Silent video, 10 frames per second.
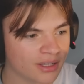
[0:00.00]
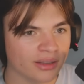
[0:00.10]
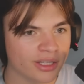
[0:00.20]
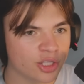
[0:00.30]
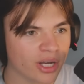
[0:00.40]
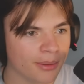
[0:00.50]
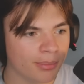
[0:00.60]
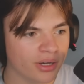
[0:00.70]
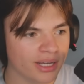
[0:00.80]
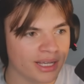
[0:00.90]
Let's try to
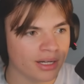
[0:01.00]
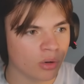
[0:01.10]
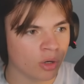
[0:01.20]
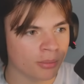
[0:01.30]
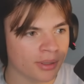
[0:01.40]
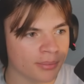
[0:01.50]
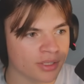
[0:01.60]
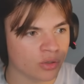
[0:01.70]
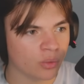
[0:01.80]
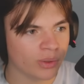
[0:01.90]
put it in orbit
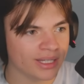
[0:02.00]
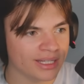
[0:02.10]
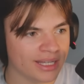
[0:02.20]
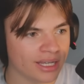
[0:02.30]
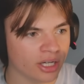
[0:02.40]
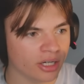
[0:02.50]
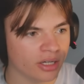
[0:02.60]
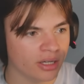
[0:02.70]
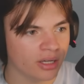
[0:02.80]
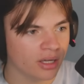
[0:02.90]
between here.
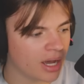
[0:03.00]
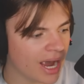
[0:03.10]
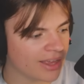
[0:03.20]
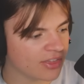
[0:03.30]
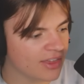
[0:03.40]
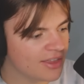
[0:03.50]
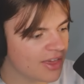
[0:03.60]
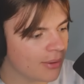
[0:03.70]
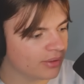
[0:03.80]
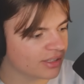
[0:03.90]
I think
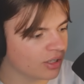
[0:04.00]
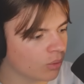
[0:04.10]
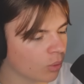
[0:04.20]
that will still